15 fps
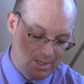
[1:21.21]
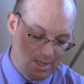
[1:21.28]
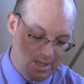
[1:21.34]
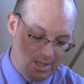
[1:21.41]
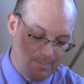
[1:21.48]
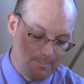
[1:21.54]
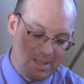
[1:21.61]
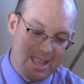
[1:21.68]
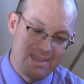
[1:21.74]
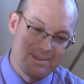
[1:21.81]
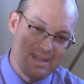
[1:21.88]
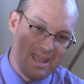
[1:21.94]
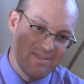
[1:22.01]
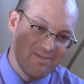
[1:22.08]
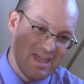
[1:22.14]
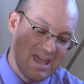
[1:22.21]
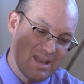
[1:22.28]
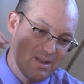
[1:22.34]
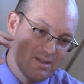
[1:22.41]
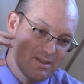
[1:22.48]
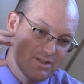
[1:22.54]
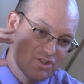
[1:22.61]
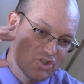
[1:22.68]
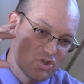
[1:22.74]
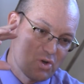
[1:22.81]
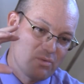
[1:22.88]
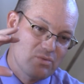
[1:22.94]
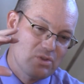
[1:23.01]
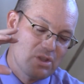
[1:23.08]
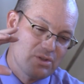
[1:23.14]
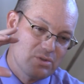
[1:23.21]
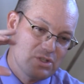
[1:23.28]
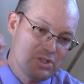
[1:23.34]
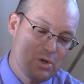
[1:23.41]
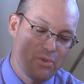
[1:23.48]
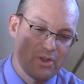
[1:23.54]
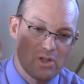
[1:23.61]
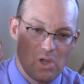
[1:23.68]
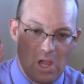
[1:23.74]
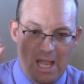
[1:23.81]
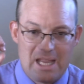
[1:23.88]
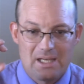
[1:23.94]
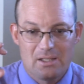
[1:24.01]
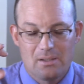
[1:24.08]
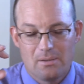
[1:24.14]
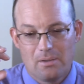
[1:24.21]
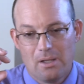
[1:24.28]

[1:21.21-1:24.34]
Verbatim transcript: Um, and, and that, that, the, you know, the client